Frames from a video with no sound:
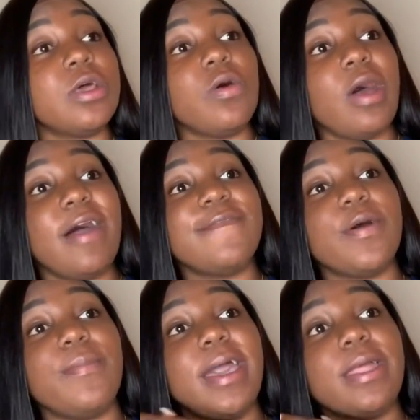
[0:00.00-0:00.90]
So I
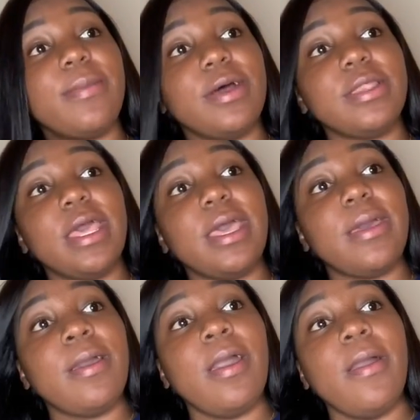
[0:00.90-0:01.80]
felt bad about
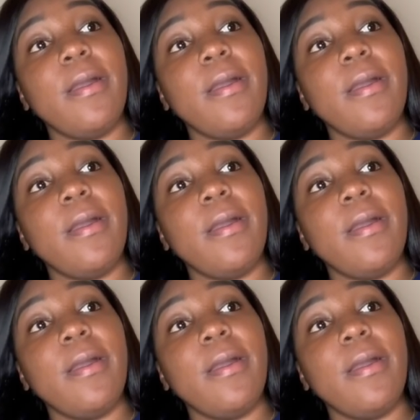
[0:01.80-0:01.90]
that.